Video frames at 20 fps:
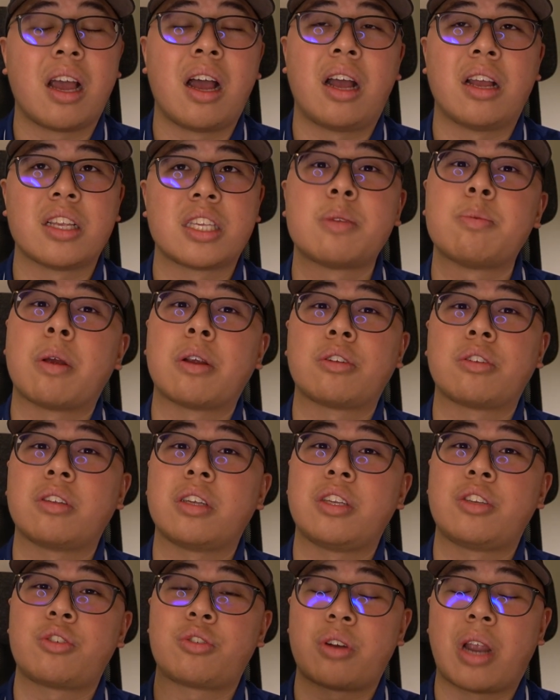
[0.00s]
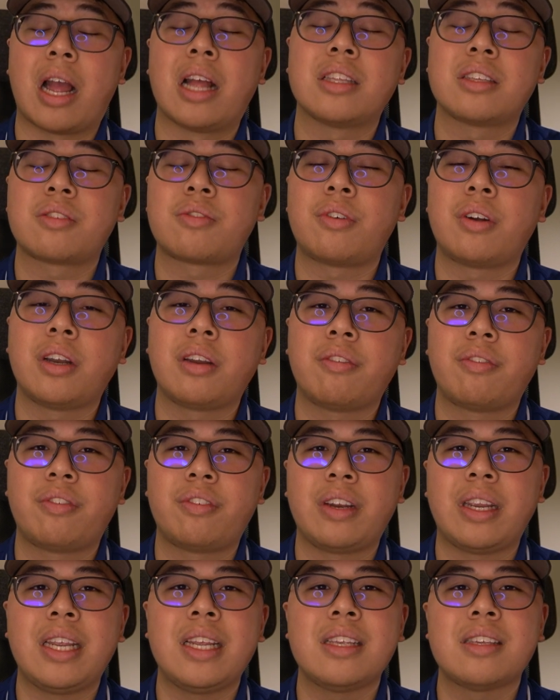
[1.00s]
especially transferring
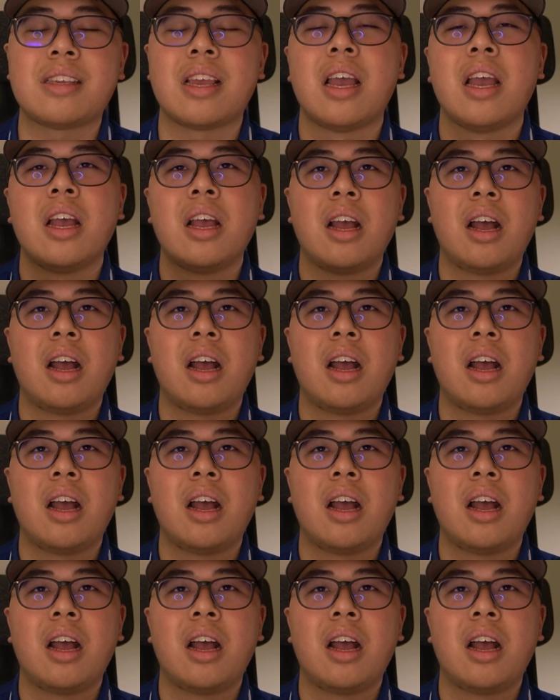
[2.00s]
fees.